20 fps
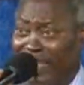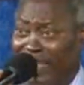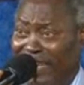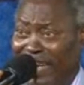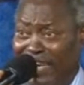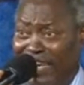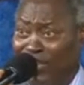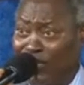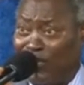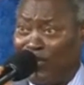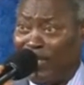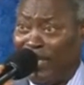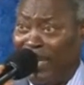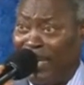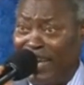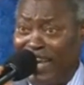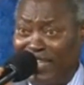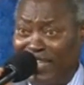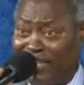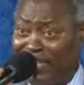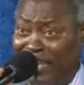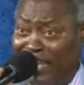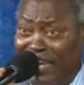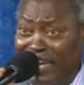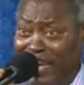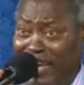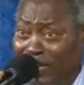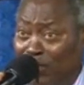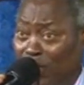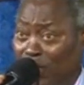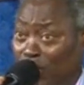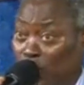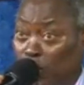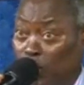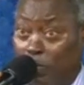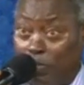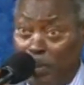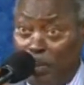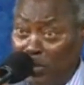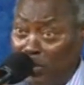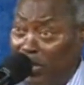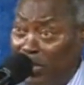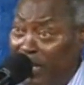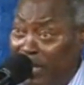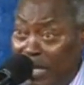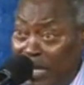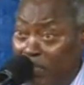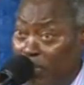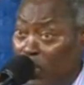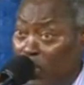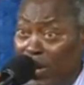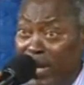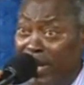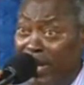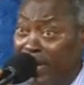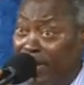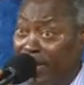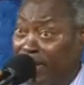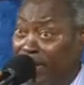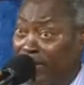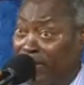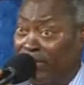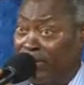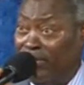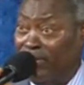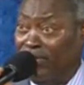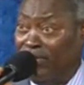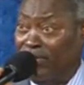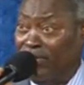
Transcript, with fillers: let any sinner think that you are supporting him or her.